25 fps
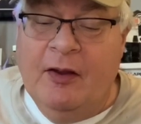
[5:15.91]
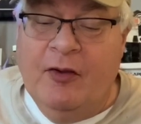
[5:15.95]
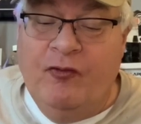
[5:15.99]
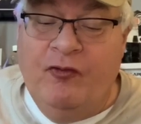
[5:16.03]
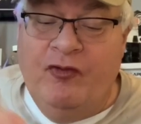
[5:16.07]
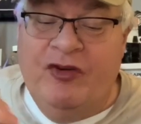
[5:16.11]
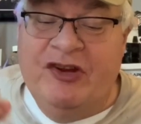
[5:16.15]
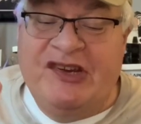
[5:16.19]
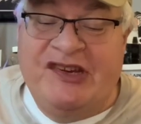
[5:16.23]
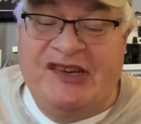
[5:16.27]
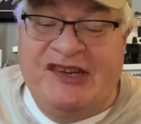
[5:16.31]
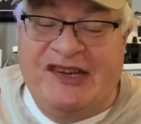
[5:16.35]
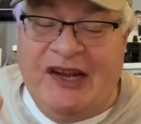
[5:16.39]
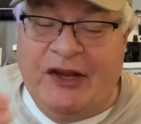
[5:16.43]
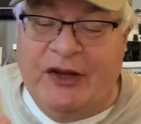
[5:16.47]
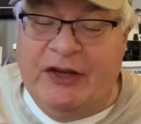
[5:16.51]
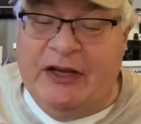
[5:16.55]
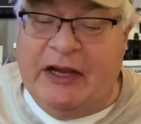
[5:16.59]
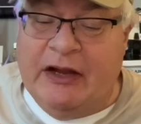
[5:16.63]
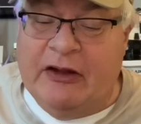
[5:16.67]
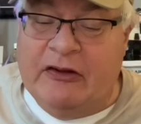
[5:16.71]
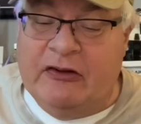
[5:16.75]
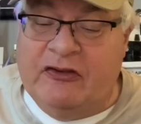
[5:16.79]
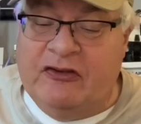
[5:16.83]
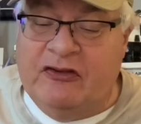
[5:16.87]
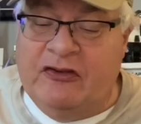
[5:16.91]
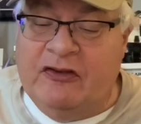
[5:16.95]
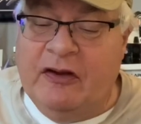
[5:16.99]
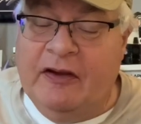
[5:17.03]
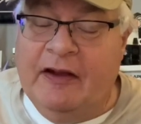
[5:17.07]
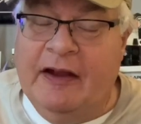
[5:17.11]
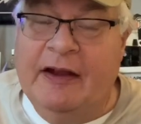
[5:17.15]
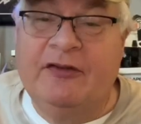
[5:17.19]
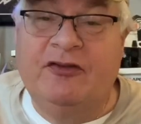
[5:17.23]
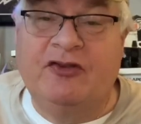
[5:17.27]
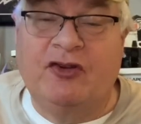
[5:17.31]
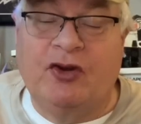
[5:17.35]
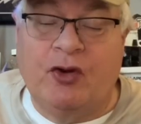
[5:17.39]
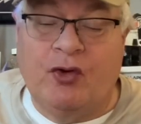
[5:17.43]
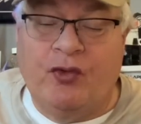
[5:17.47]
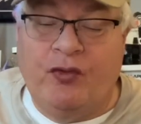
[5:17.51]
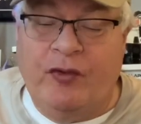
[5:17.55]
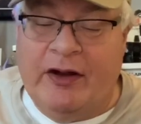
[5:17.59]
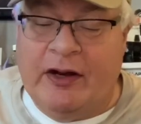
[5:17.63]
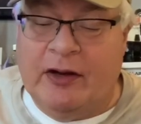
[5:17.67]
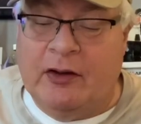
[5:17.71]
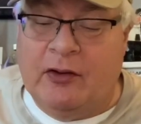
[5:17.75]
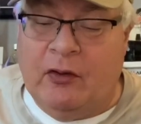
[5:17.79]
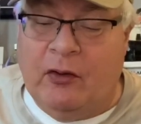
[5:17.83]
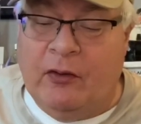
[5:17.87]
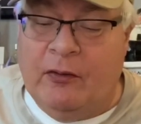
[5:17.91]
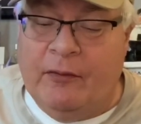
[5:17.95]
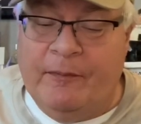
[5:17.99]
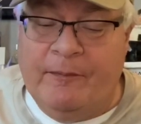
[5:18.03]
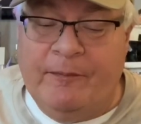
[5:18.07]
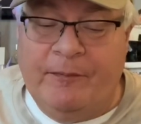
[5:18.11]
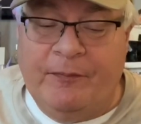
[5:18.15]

resilience is critical.